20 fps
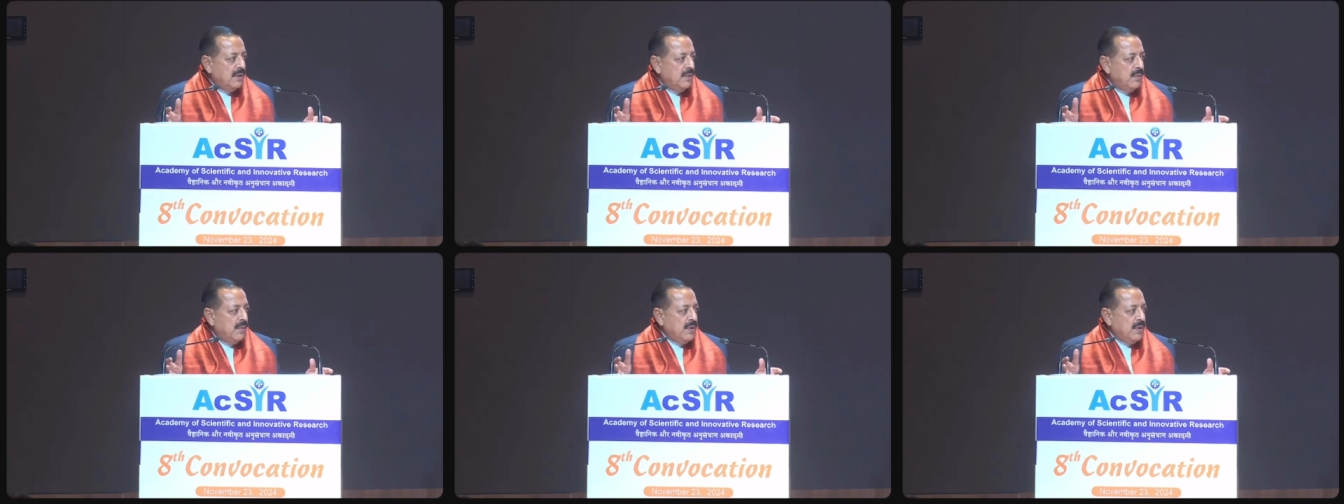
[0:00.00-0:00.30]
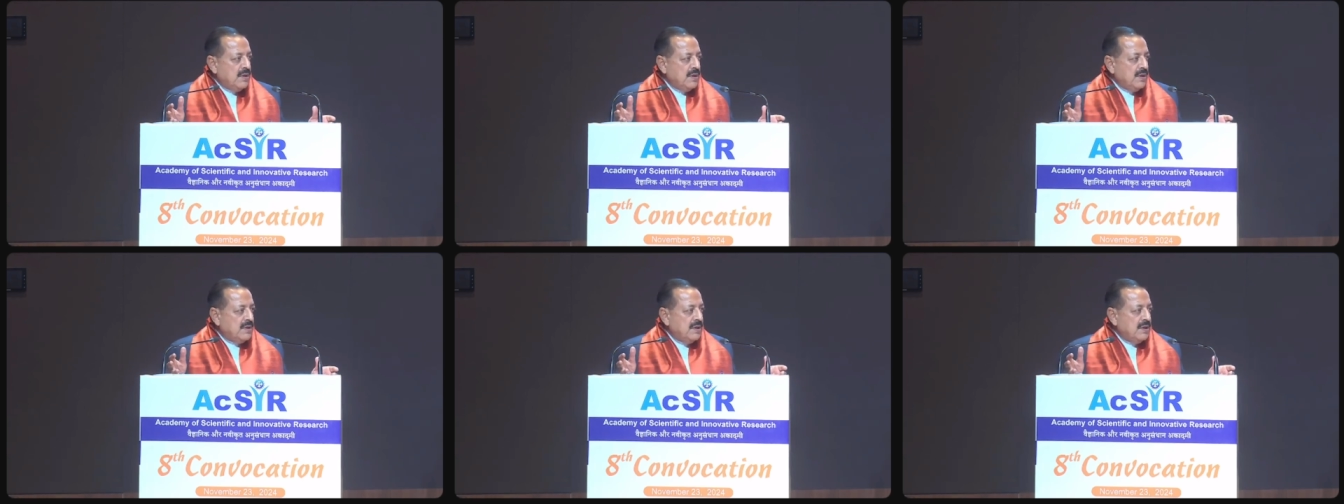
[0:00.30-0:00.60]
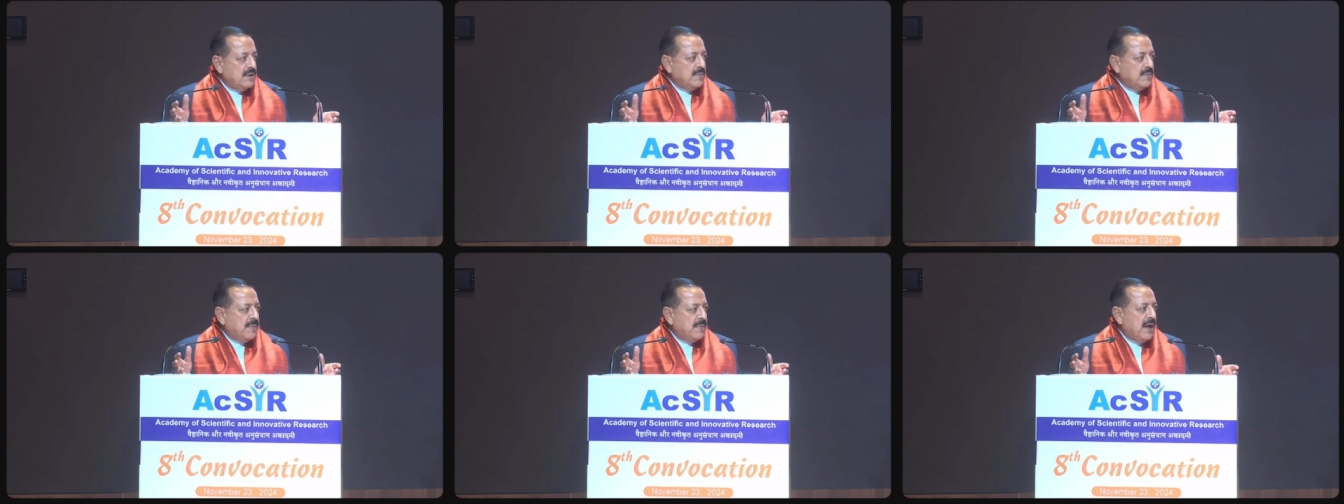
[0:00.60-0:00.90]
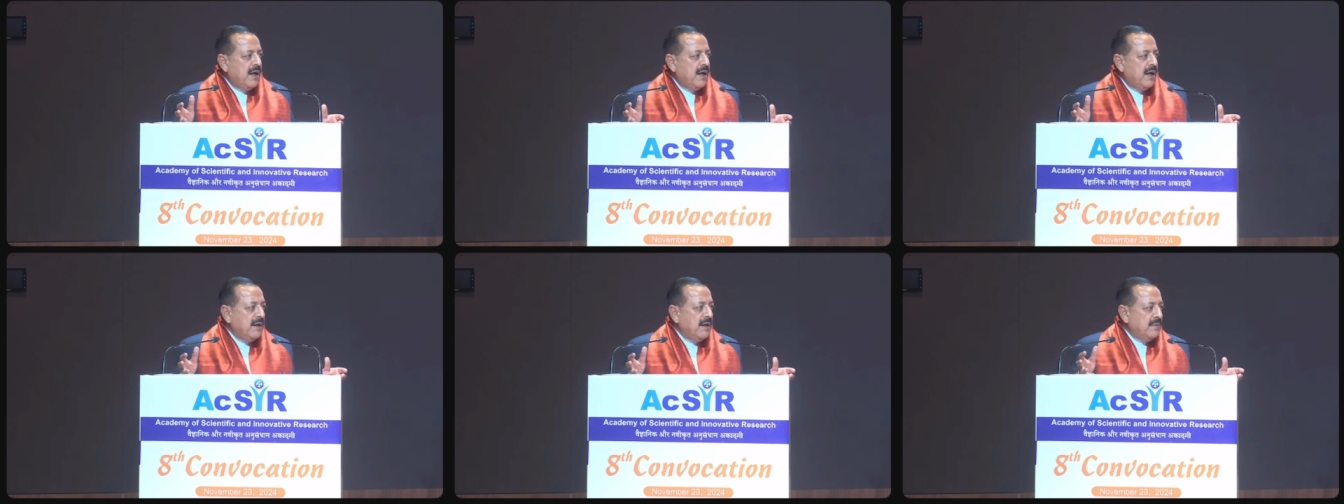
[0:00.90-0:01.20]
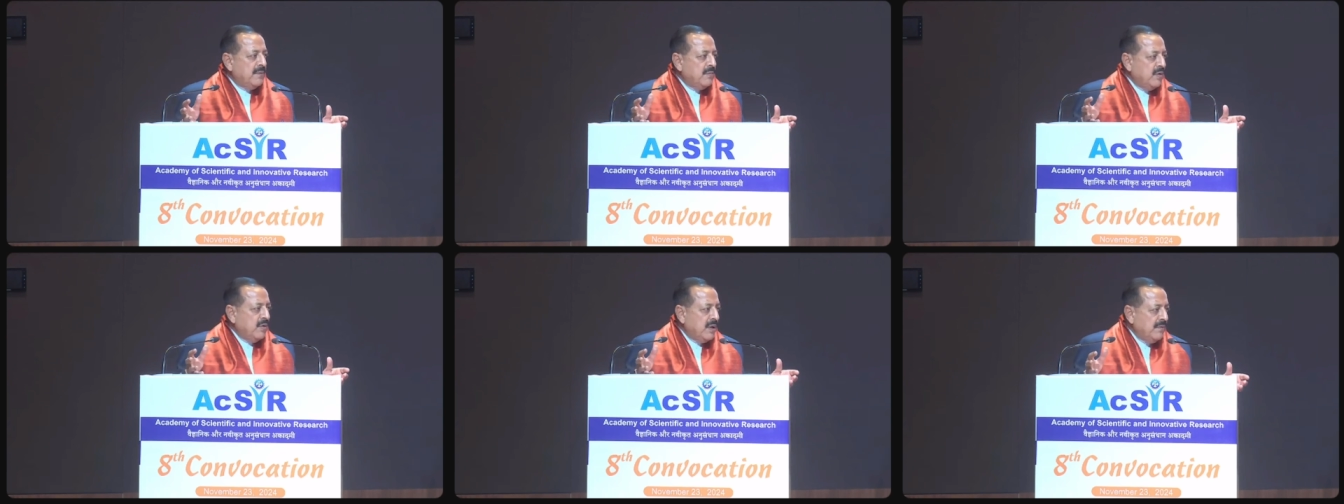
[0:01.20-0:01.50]
which is inspired
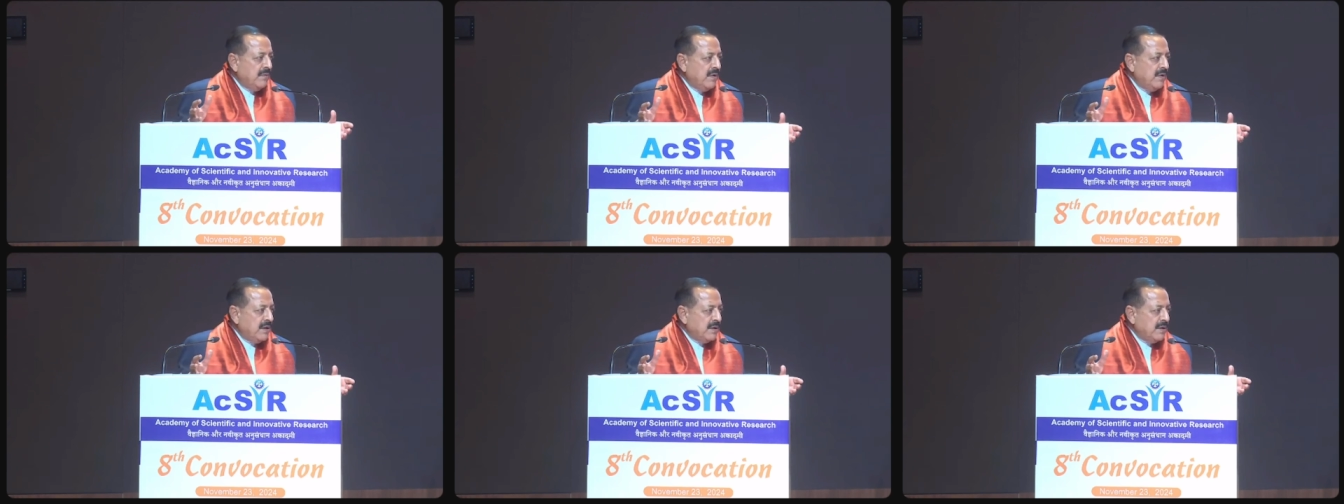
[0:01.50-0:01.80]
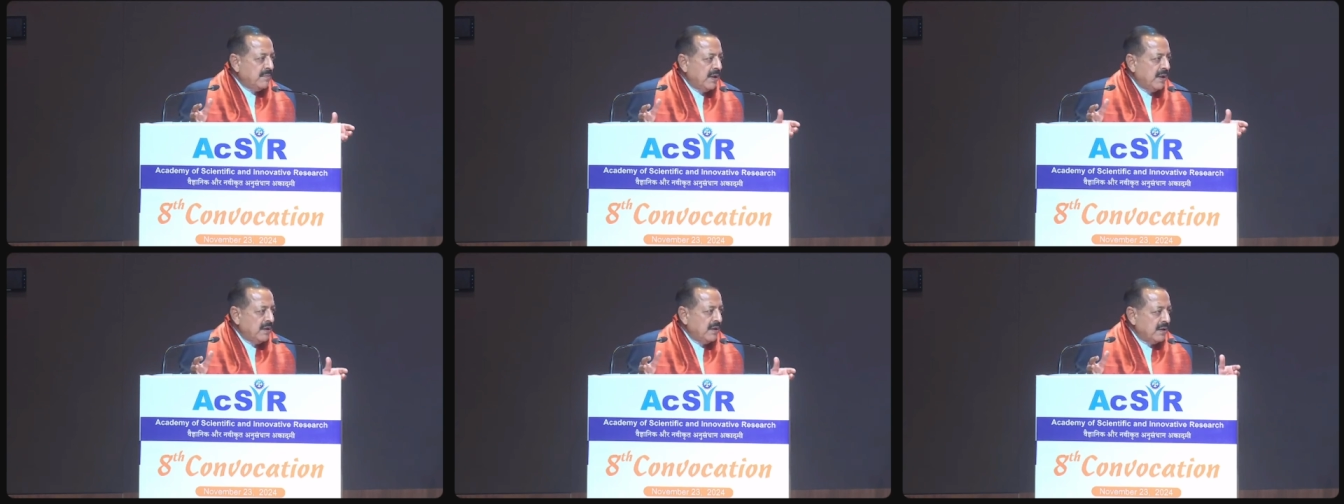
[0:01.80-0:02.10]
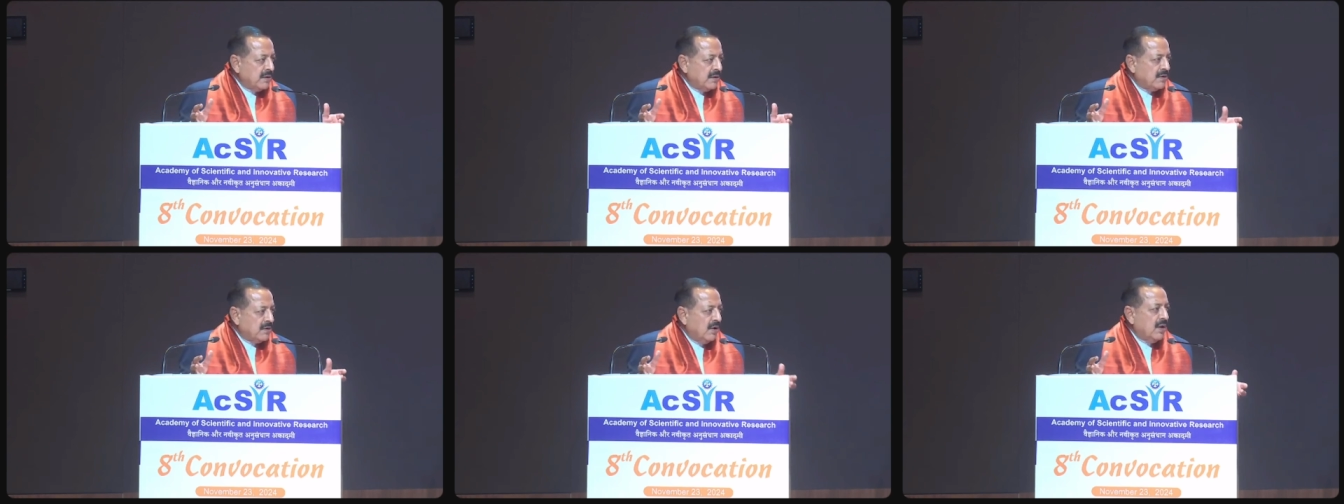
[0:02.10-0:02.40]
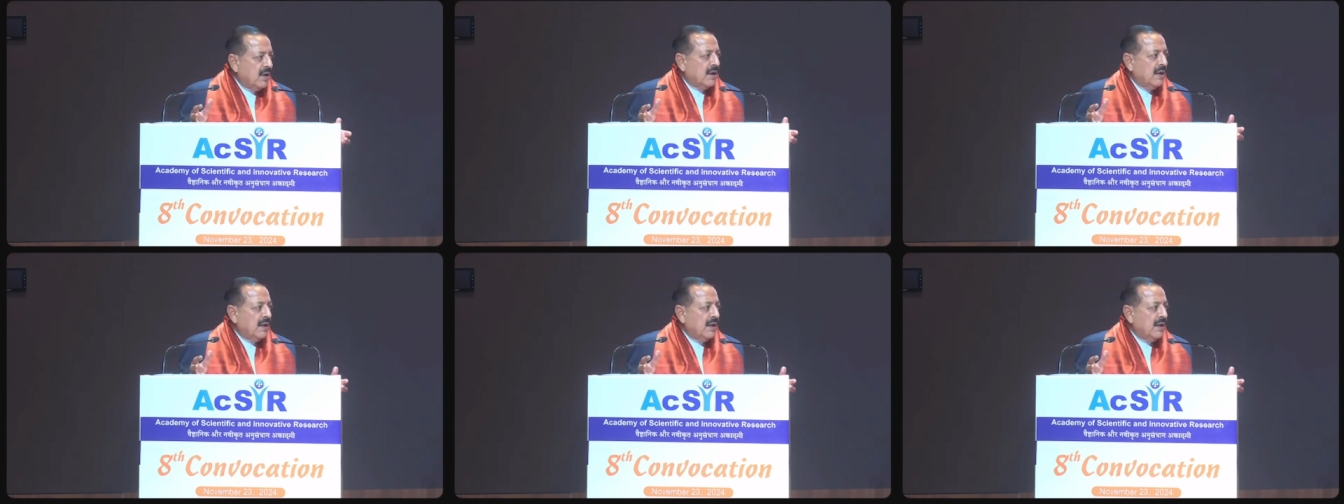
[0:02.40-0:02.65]
and motivated by that thought.